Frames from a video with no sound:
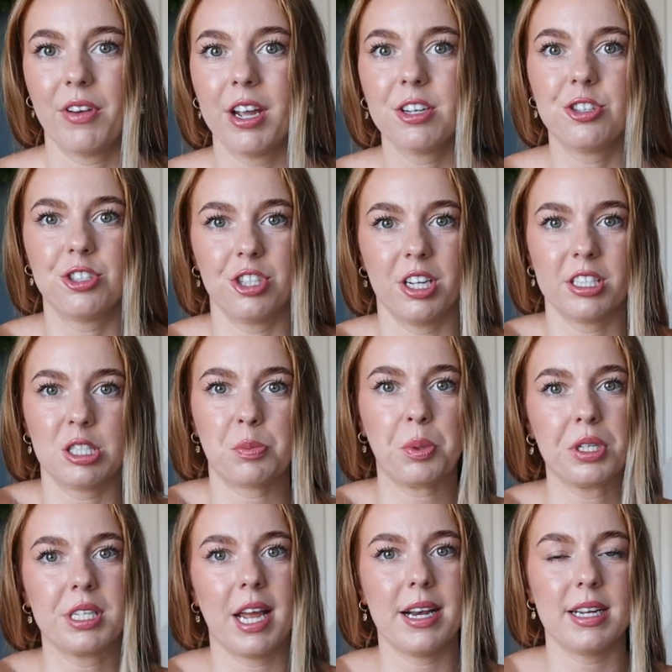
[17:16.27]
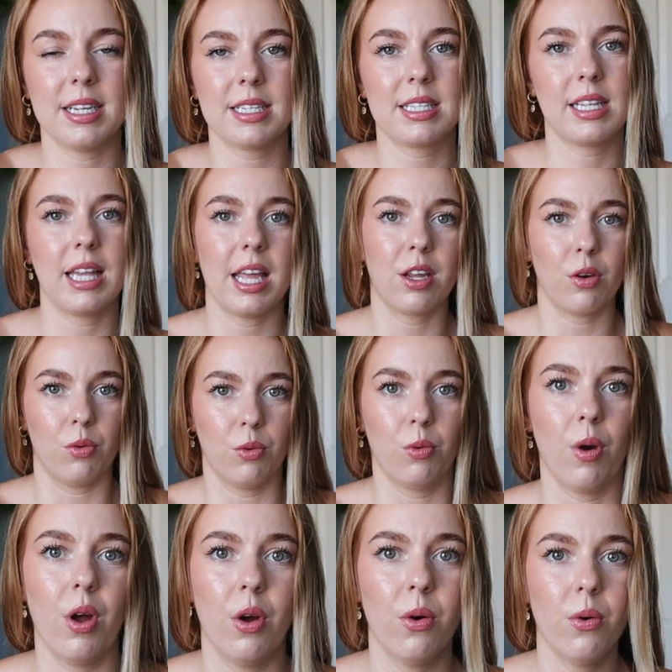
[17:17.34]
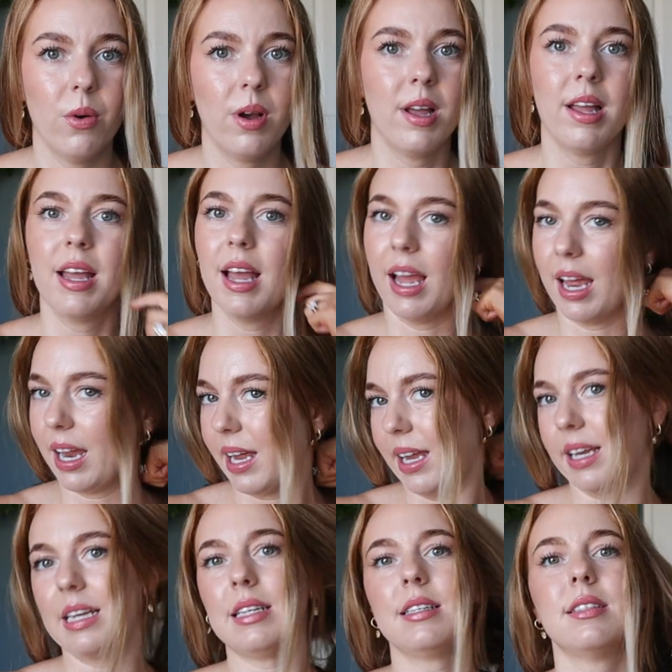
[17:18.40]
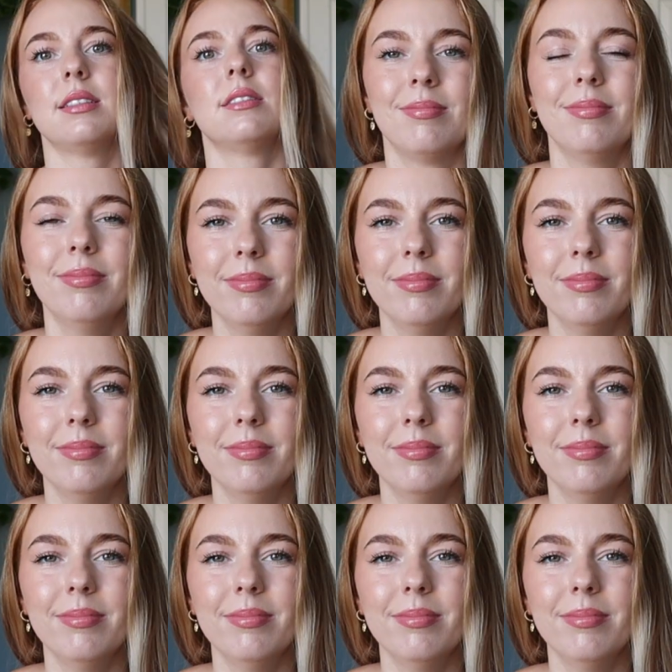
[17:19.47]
I just pretended to like row, and